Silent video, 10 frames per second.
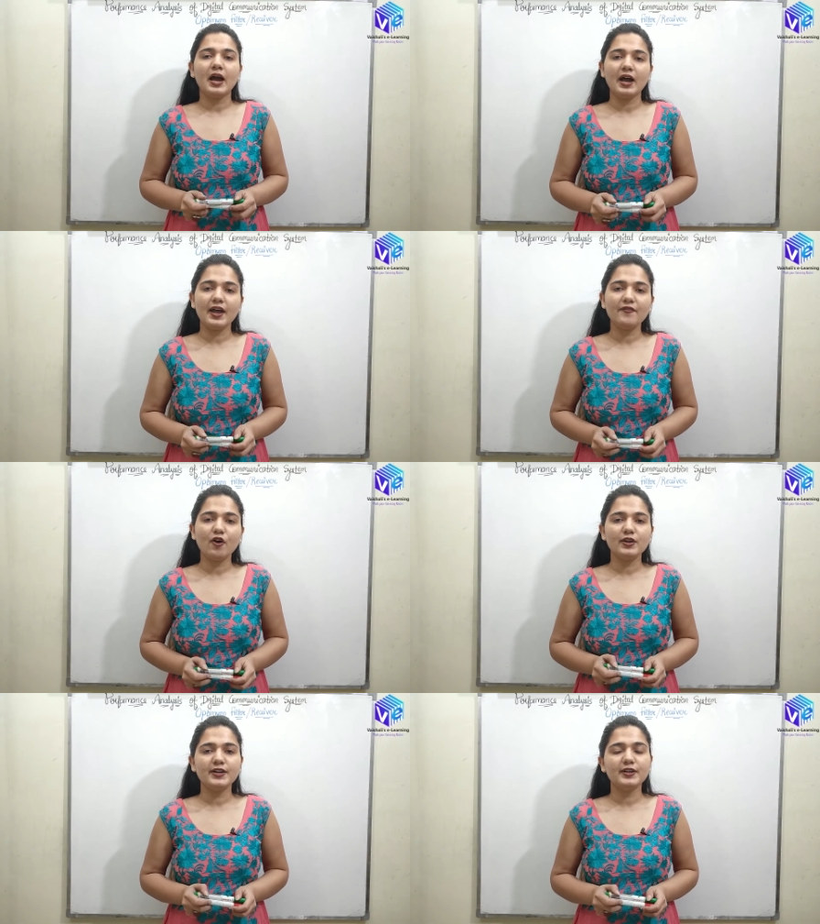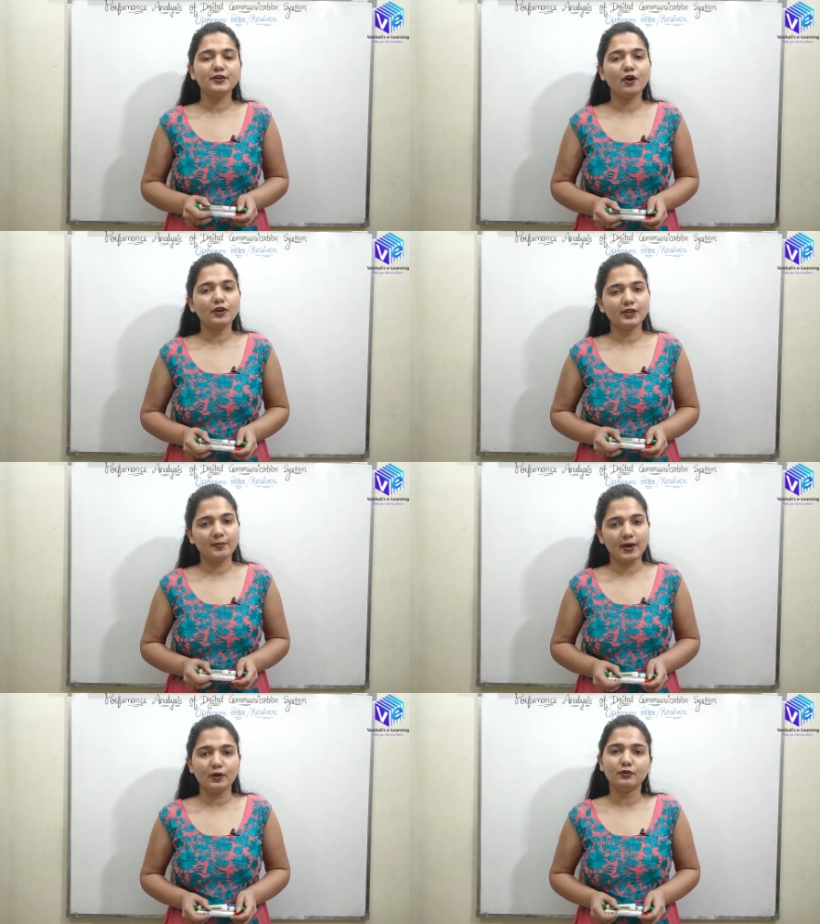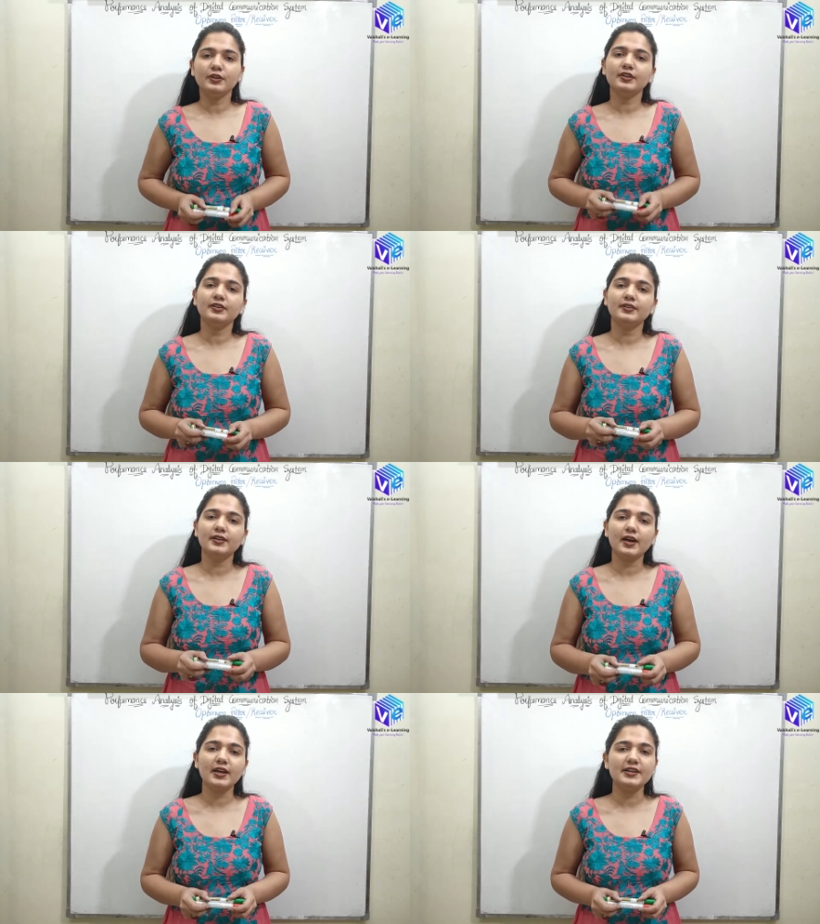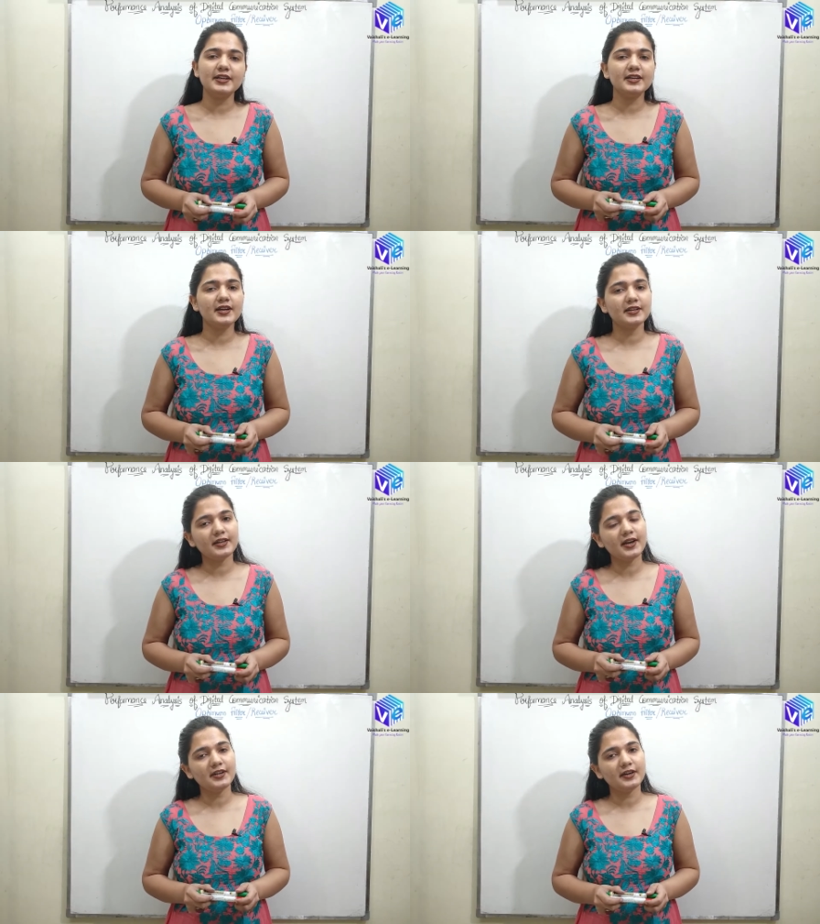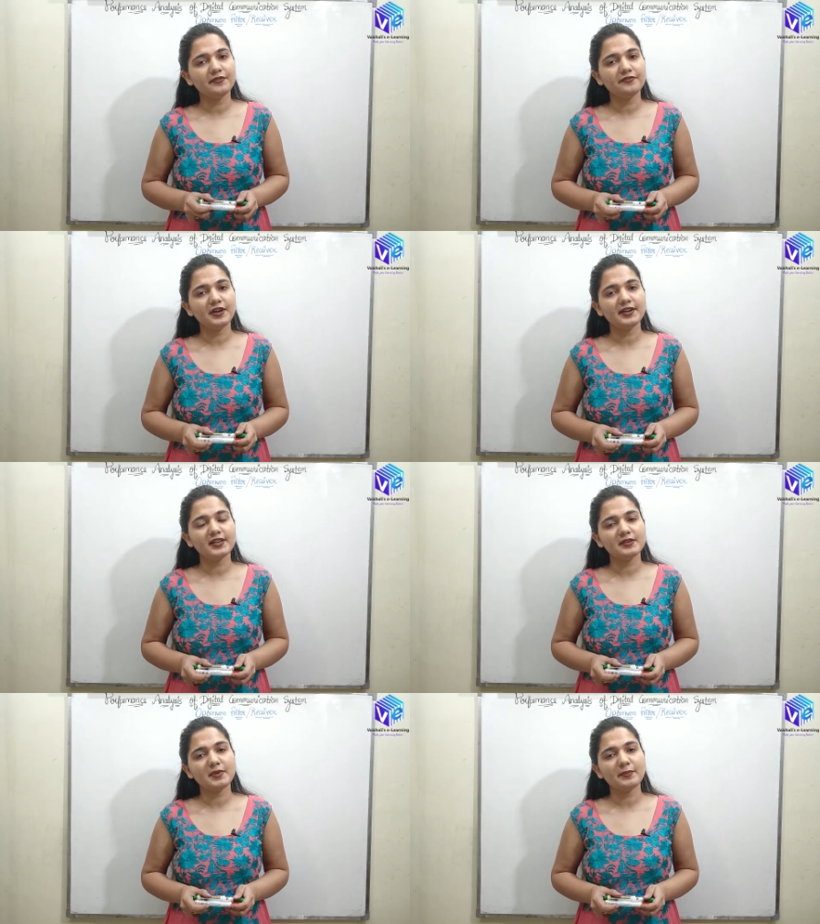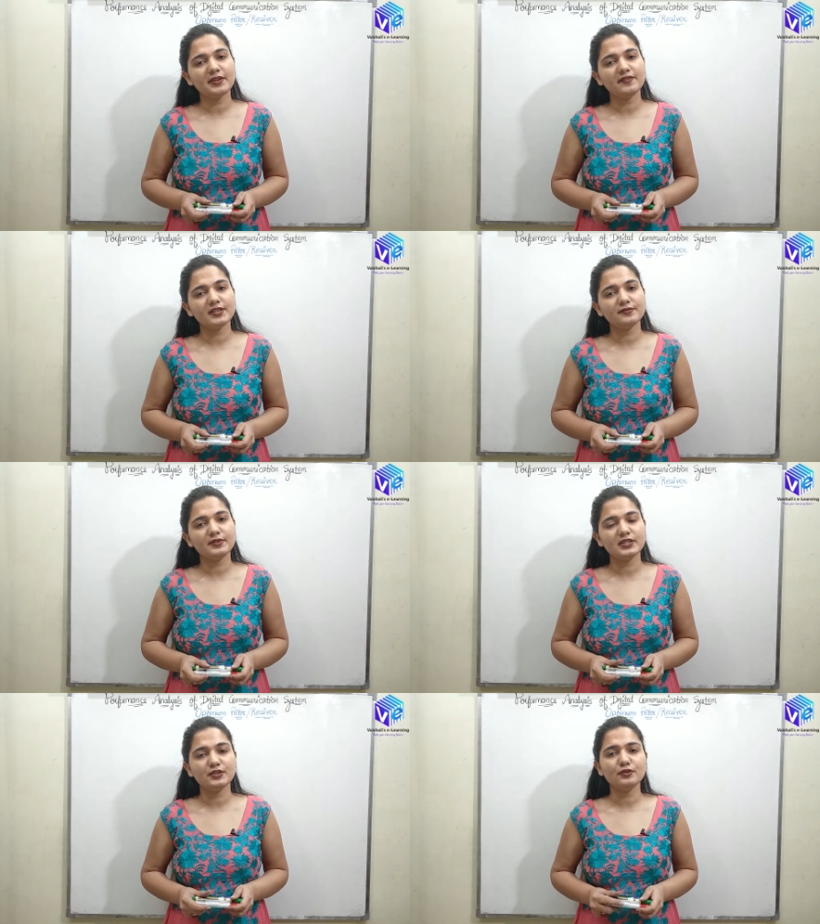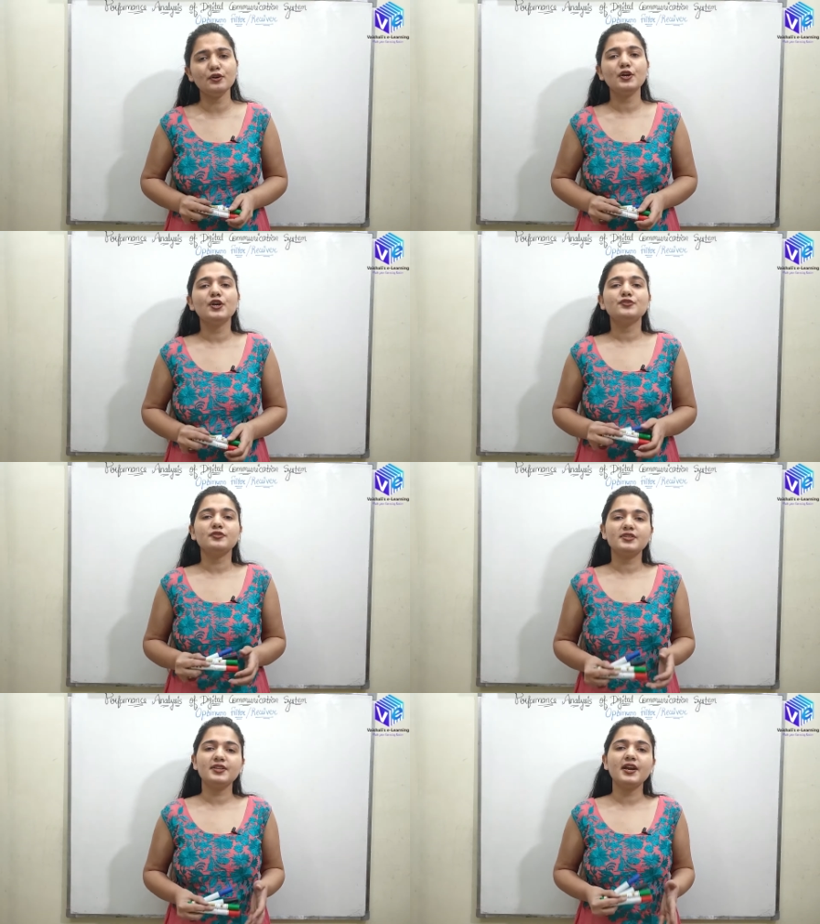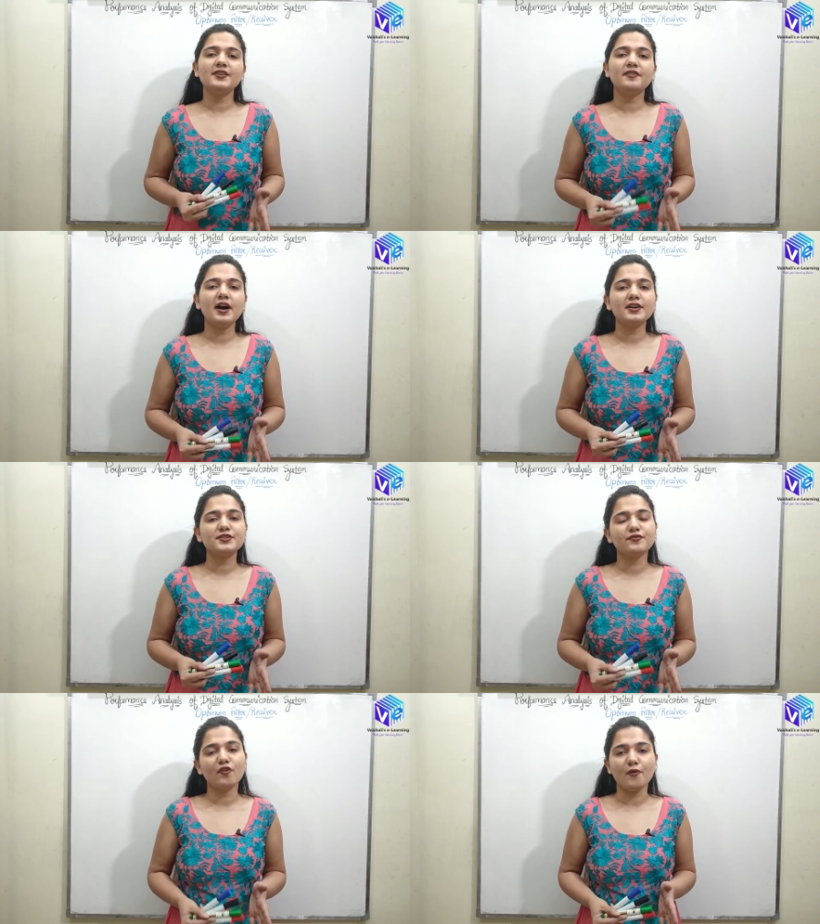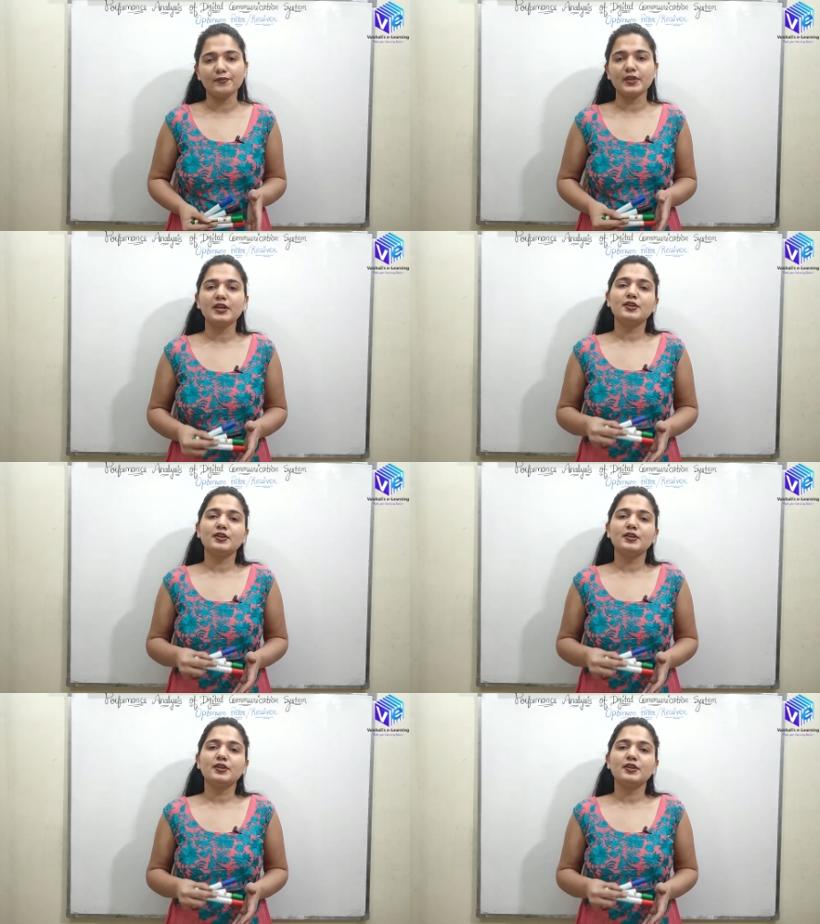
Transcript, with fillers: I have already talked about the integrator and dumb filter in my previous video, so it's the advanced form.